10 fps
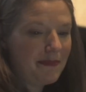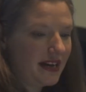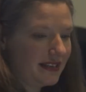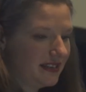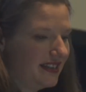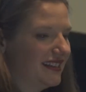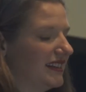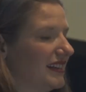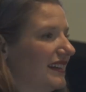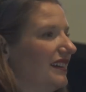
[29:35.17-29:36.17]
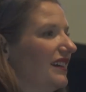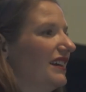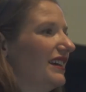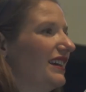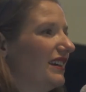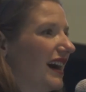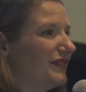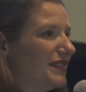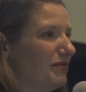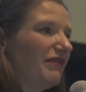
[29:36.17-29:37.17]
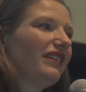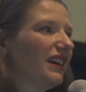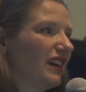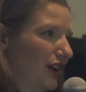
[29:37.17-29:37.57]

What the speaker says: but you have to be really